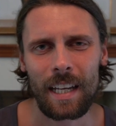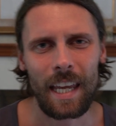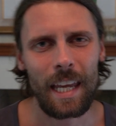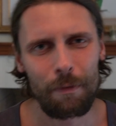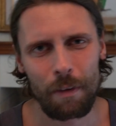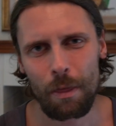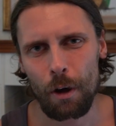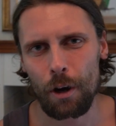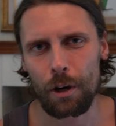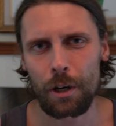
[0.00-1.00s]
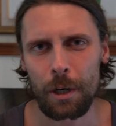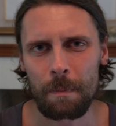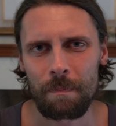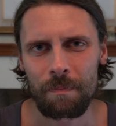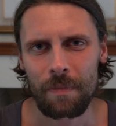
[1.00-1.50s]
even though
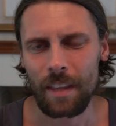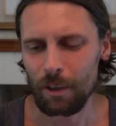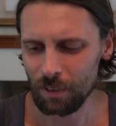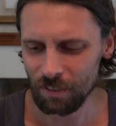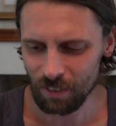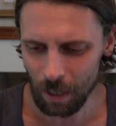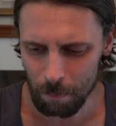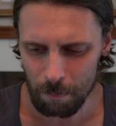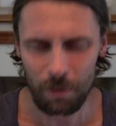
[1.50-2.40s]
there is some